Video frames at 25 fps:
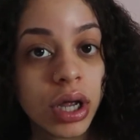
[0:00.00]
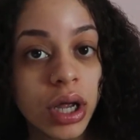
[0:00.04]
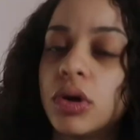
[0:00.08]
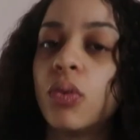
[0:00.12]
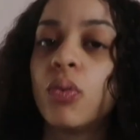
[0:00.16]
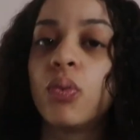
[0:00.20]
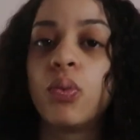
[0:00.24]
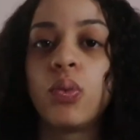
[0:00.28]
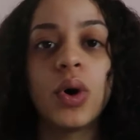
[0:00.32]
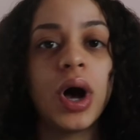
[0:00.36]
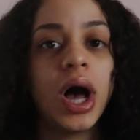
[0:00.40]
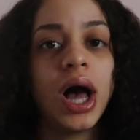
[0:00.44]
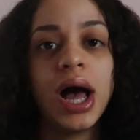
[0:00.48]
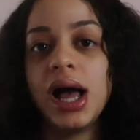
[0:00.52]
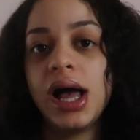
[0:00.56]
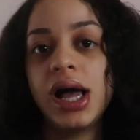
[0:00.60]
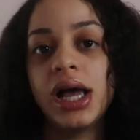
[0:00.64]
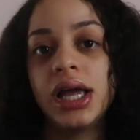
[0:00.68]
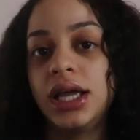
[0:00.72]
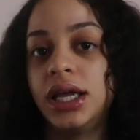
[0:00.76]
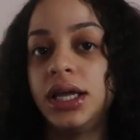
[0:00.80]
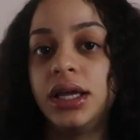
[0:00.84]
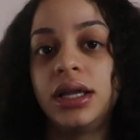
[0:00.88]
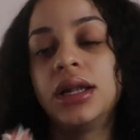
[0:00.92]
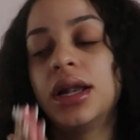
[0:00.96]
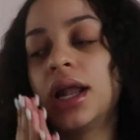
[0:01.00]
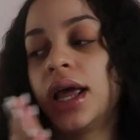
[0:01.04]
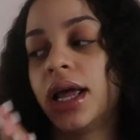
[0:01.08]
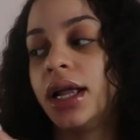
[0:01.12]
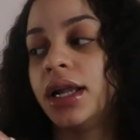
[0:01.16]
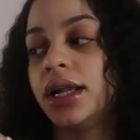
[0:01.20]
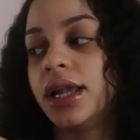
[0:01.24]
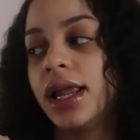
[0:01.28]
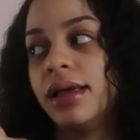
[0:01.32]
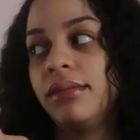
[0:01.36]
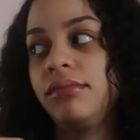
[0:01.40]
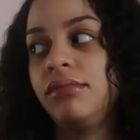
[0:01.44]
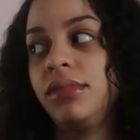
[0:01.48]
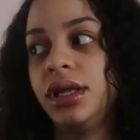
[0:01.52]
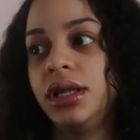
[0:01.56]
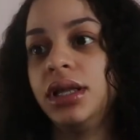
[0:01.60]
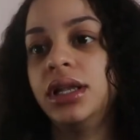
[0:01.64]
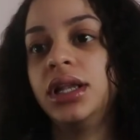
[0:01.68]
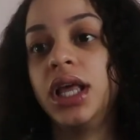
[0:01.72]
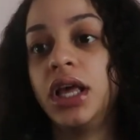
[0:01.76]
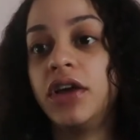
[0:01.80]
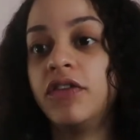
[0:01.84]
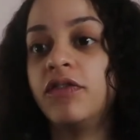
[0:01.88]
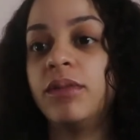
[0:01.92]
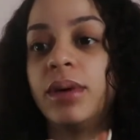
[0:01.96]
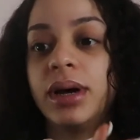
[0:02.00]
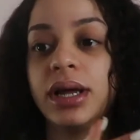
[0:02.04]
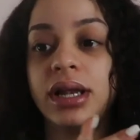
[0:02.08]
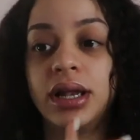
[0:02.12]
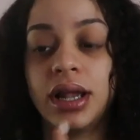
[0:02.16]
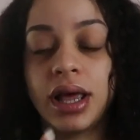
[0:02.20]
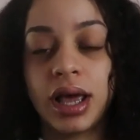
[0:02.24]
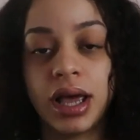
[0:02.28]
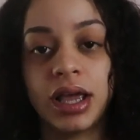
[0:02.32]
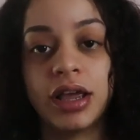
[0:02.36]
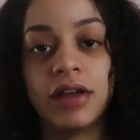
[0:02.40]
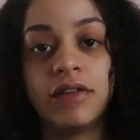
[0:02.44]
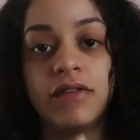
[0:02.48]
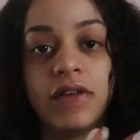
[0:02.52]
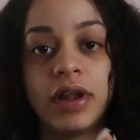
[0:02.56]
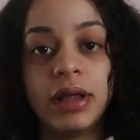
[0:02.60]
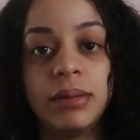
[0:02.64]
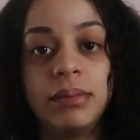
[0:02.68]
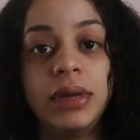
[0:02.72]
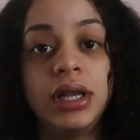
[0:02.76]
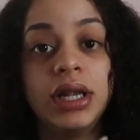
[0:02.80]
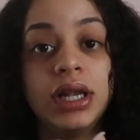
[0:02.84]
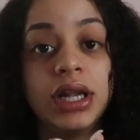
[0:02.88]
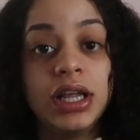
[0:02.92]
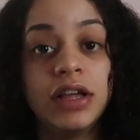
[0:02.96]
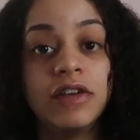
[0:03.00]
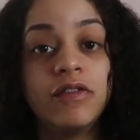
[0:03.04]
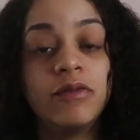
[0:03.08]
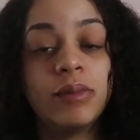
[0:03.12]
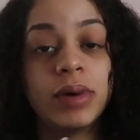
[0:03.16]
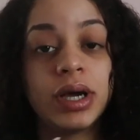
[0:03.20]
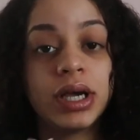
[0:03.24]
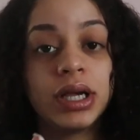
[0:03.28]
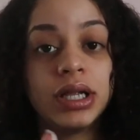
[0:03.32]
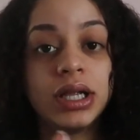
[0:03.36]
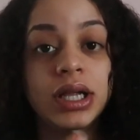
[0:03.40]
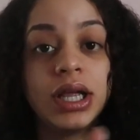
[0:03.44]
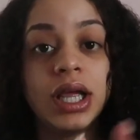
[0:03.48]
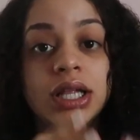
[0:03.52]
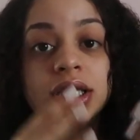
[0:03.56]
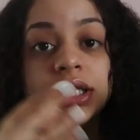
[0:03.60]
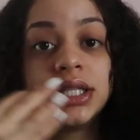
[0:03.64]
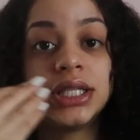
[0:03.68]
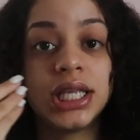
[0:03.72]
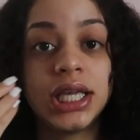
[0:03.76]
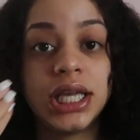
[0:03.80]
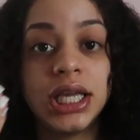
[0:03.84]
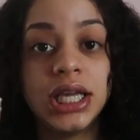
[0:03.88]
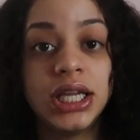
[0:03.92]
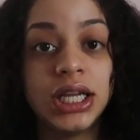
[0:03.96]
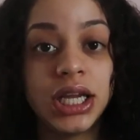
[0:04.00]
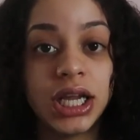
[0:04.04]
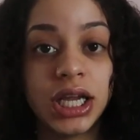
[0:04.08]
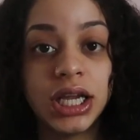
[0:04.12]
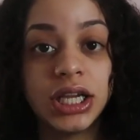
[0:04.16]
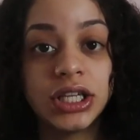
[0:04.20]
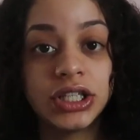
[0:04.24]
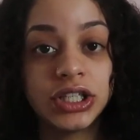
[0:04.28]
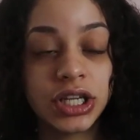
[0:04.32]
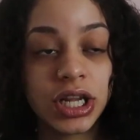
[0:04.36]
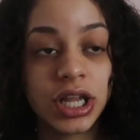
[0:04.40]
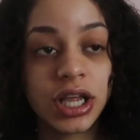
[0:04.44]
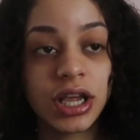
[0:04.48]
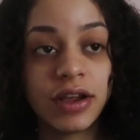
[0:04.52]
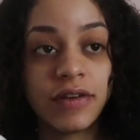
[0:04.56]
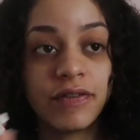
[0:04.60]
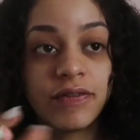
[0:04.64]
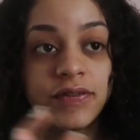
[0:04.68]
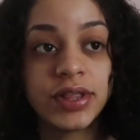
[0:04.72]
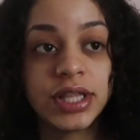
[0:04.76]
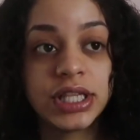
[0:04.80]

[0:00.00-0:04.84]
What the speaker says: Why? Like, let me live my life. Let me live my teenage life.